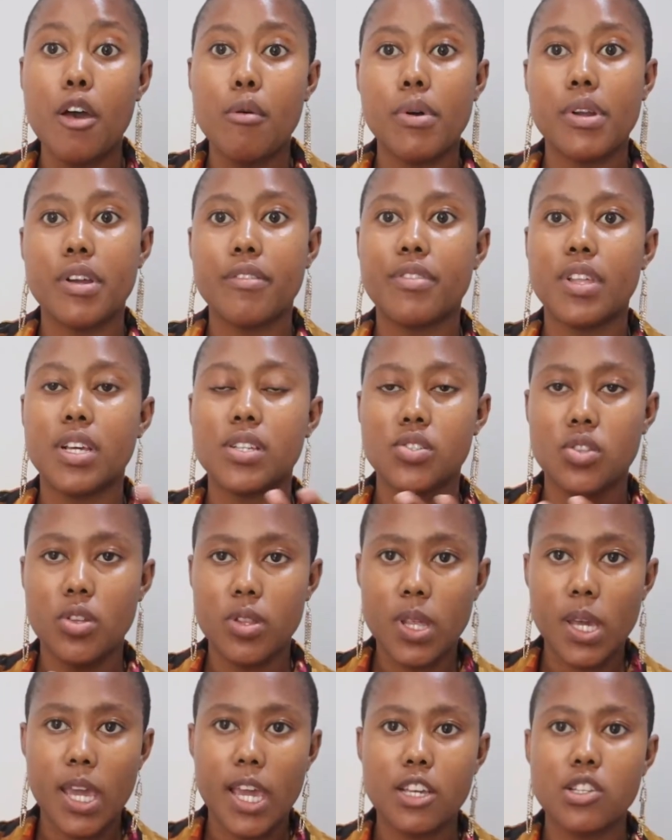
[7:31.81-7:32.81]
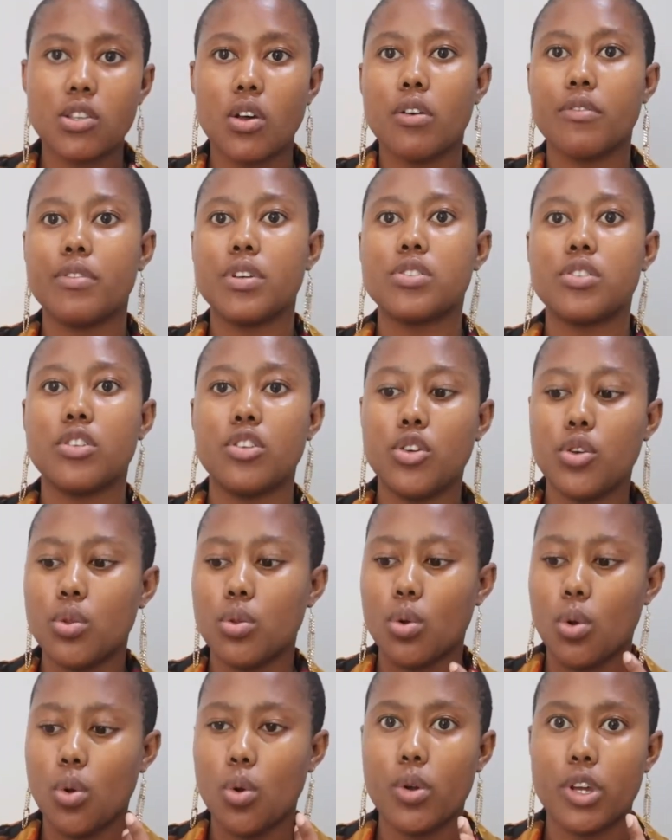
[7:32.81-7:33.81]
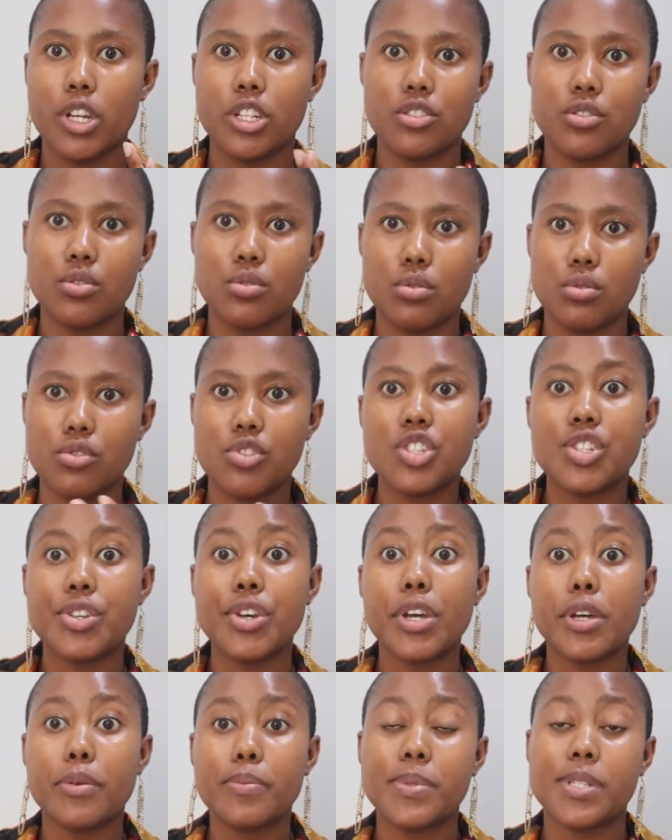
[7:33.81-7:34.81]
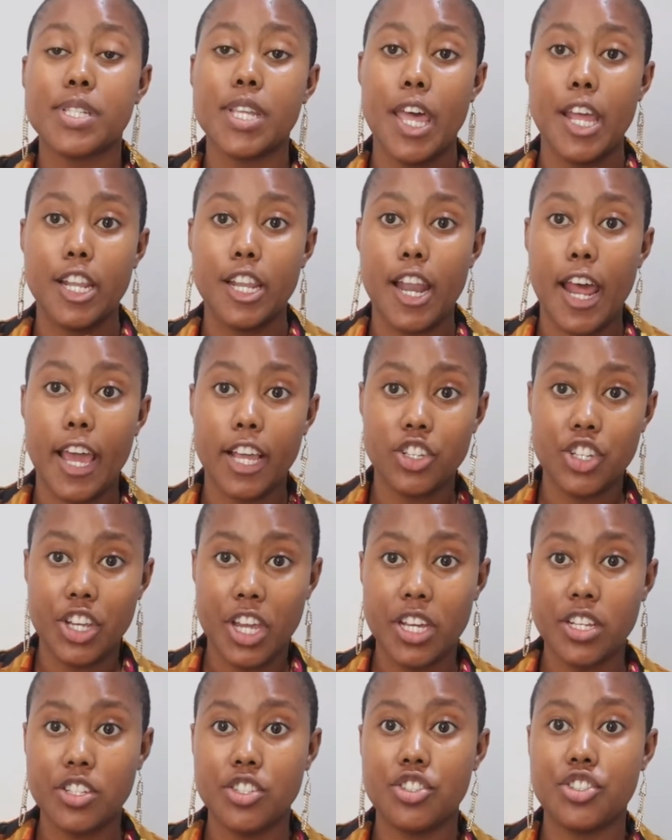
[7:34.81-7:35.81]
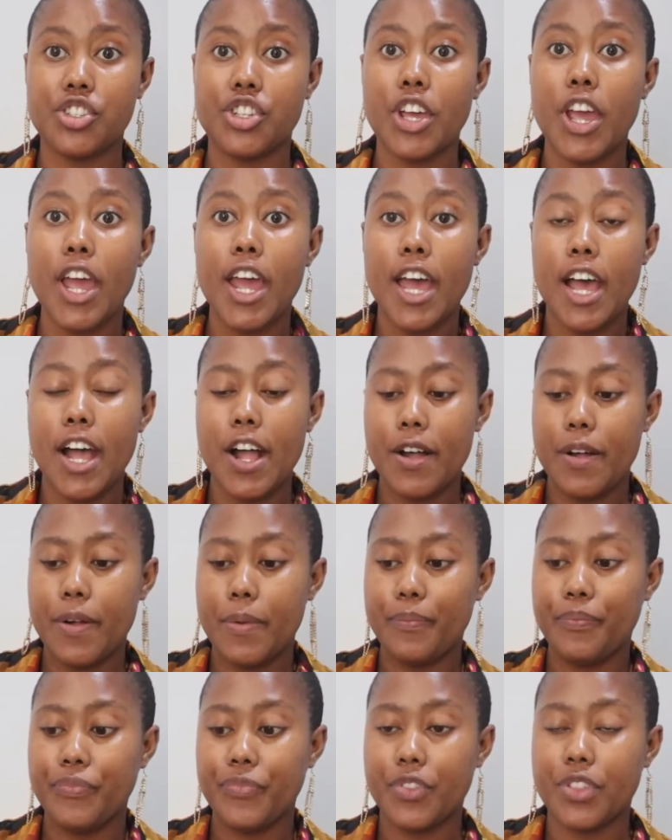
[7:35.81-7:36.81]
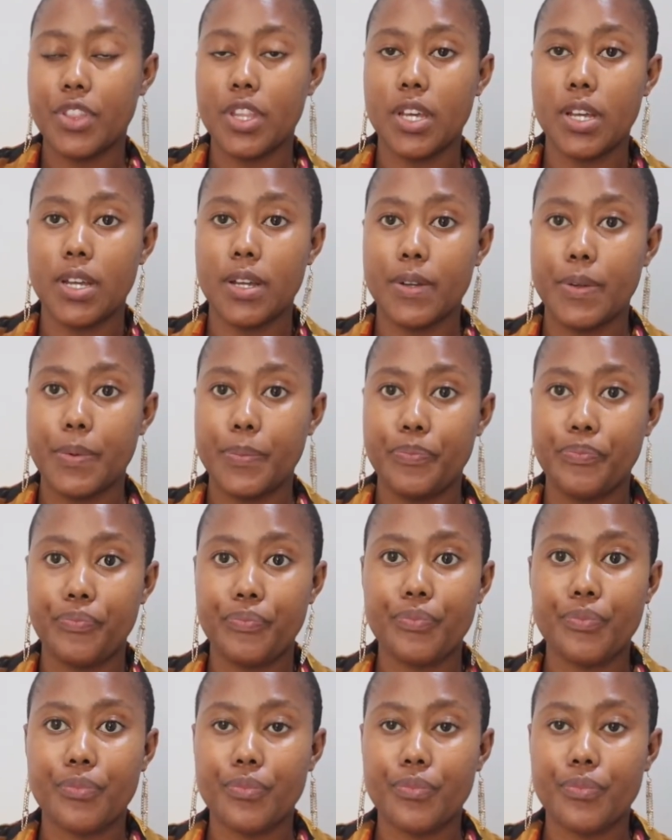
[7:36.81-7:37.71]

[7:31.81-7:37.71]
But if that's not the case, obviously you'll go into those tabs and like change the